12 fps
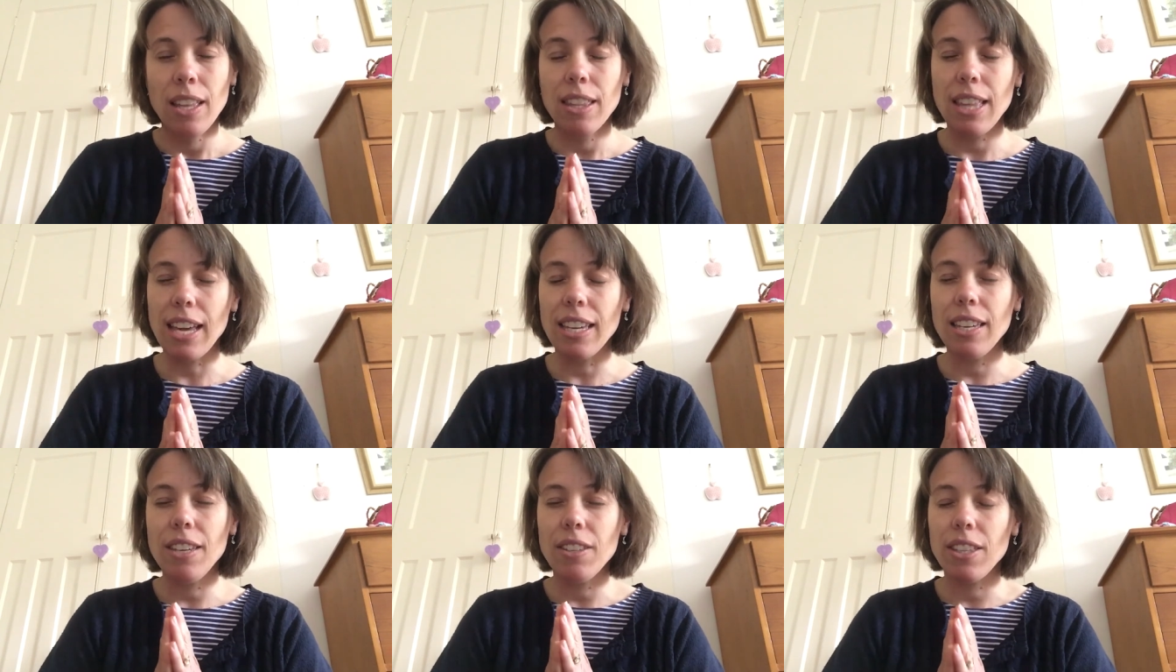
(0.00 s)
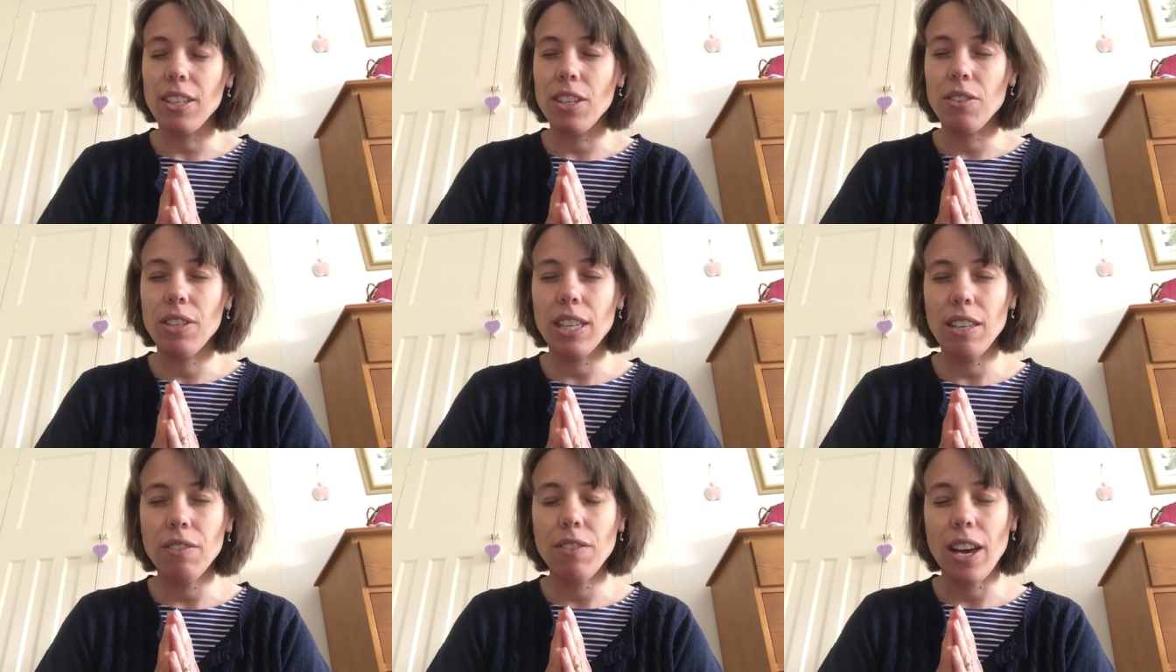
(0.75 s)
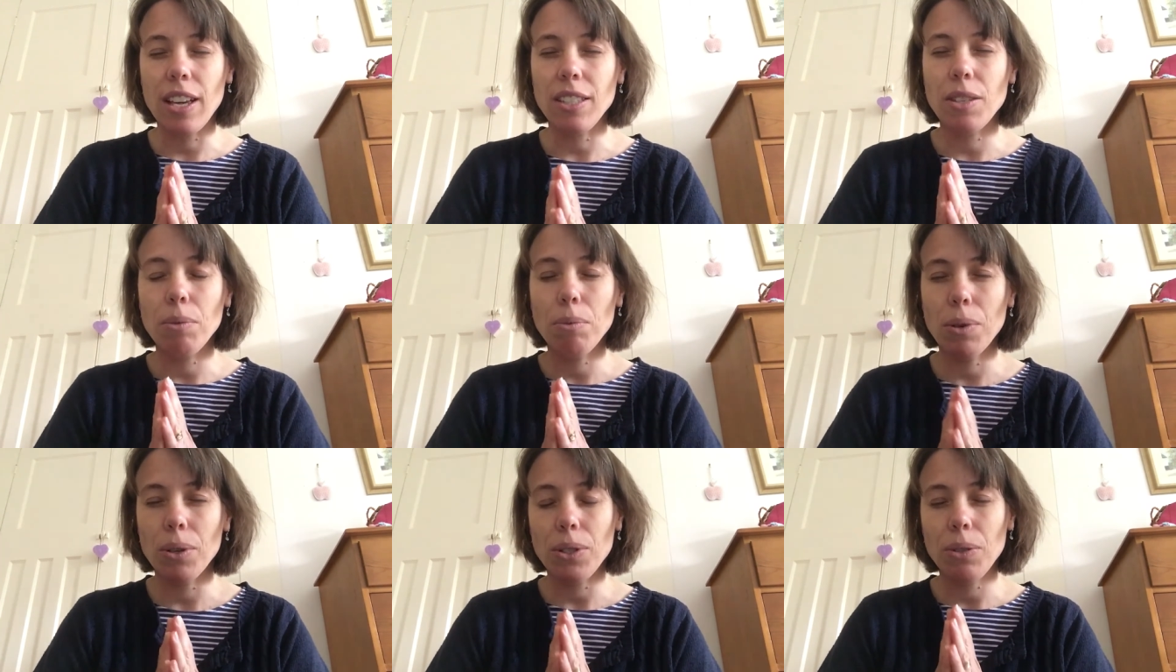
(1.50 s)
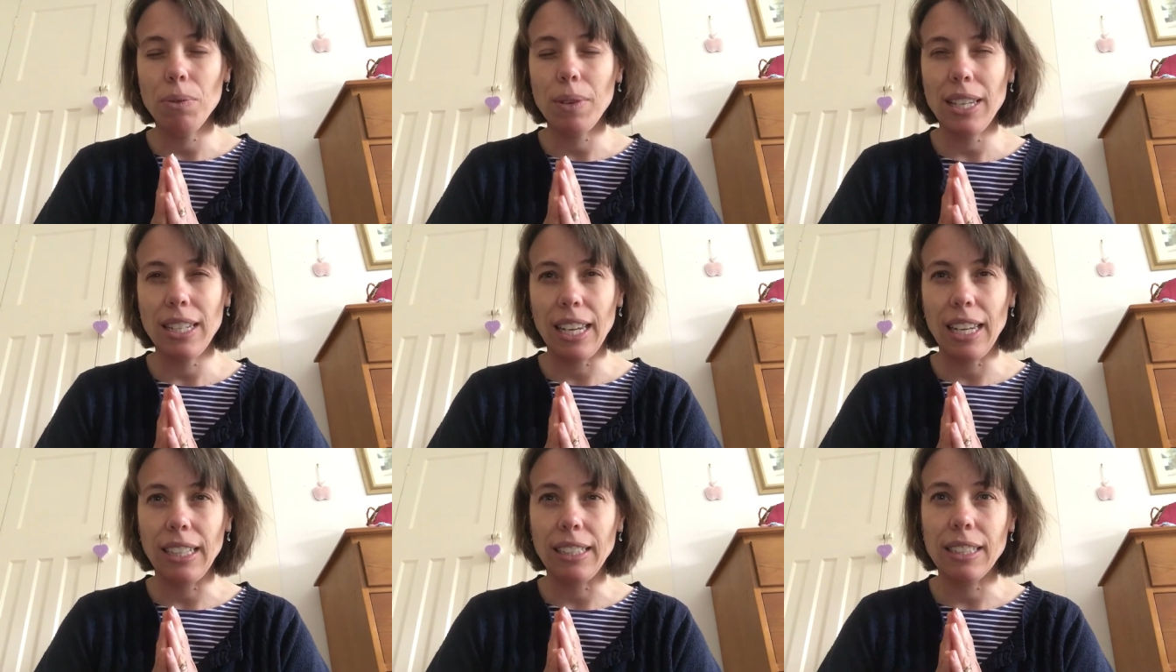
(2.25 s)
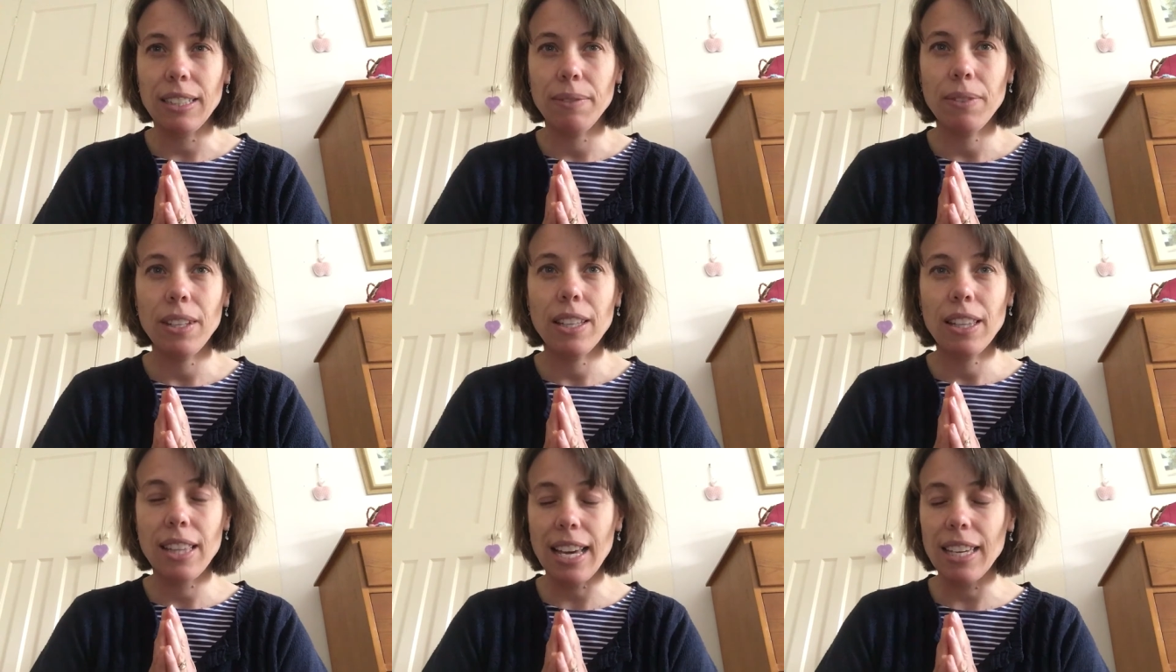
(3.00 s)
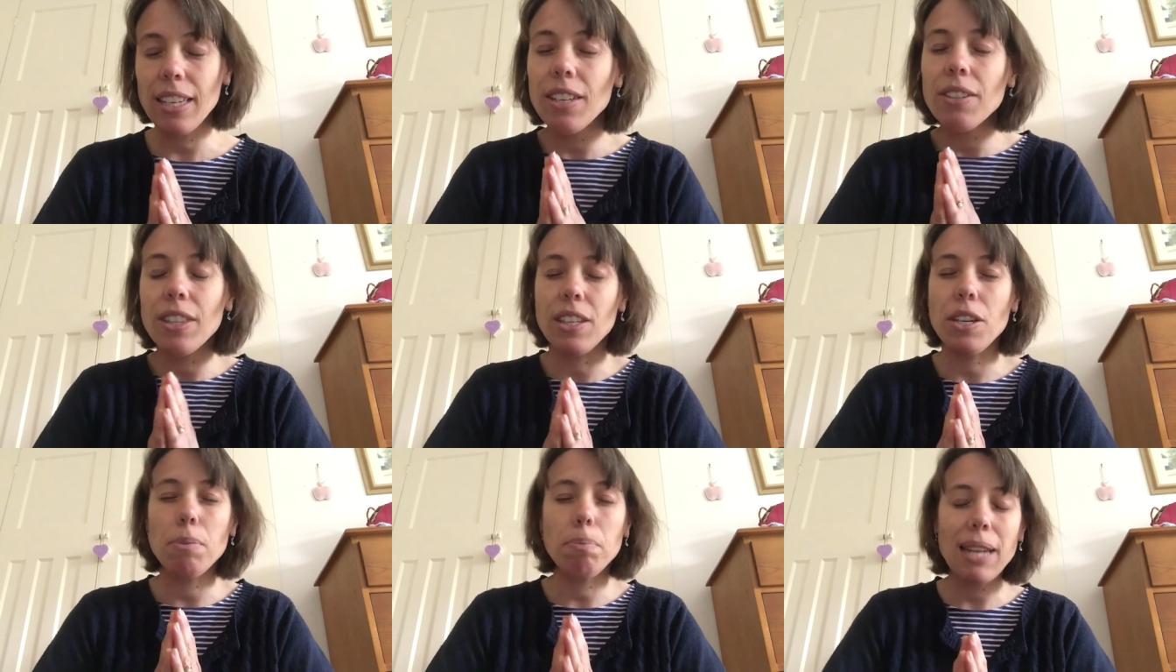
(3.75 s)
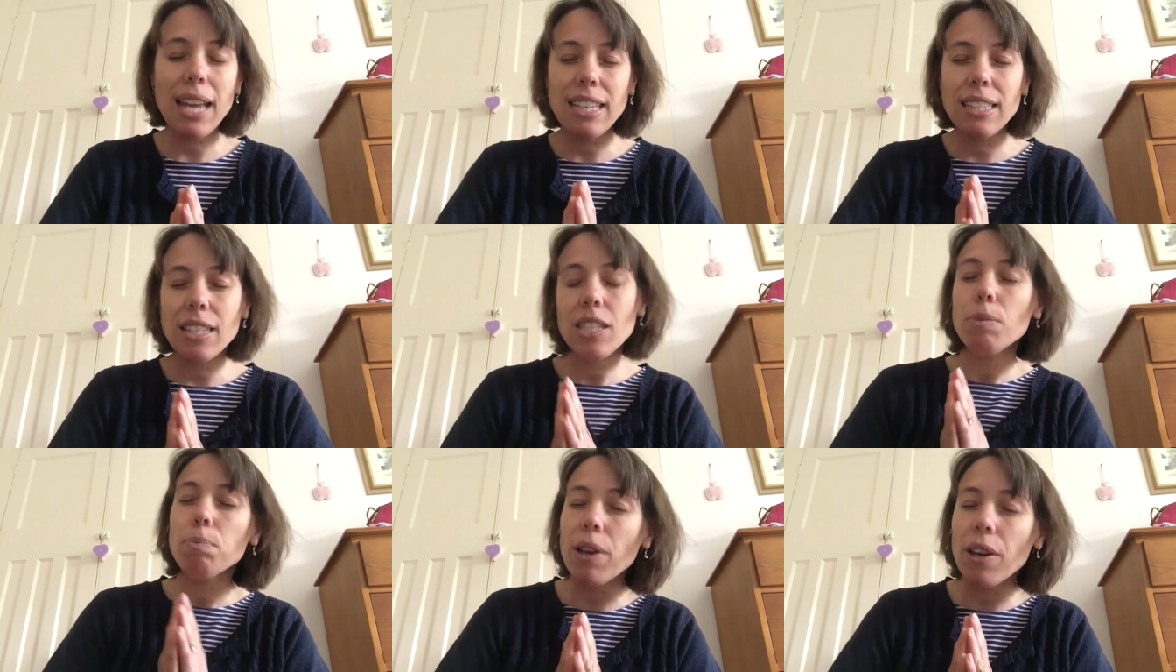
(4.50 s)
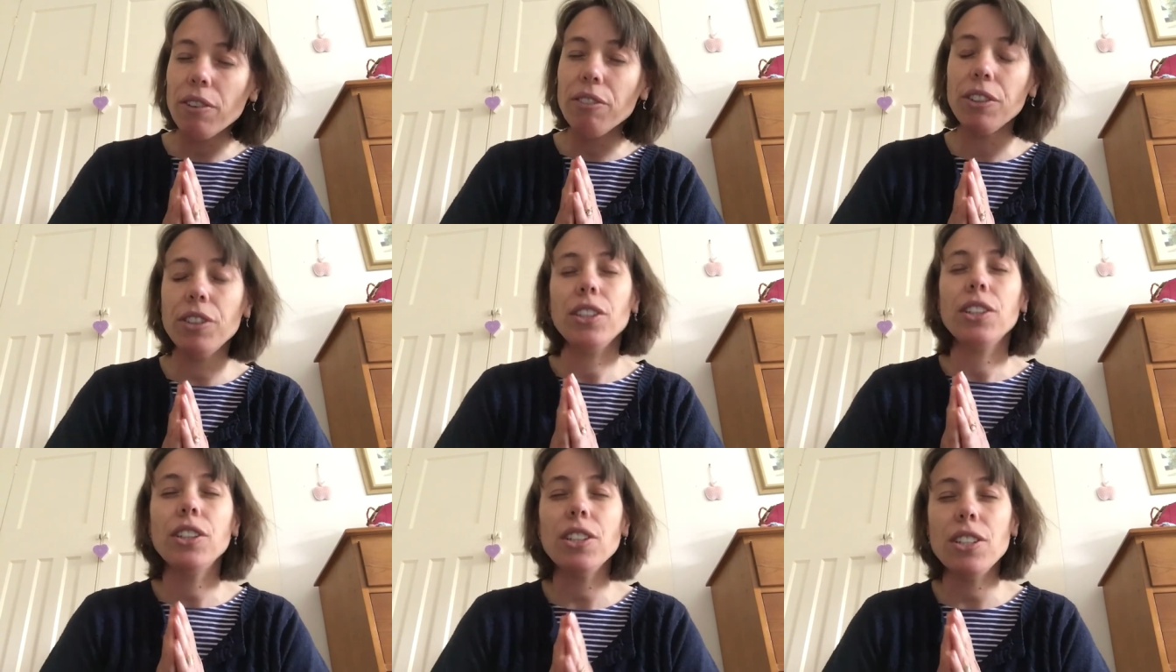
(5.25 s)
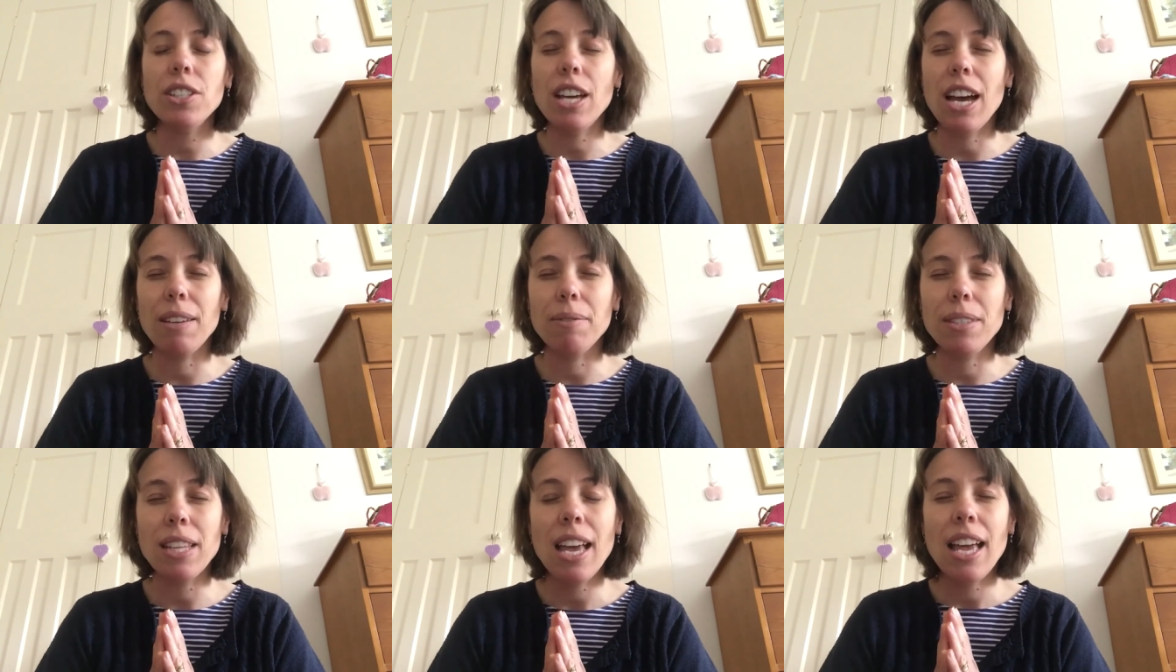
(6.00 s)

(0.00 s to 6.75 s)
Thank you that you give us what we need. Thank you that you bless us both through the good times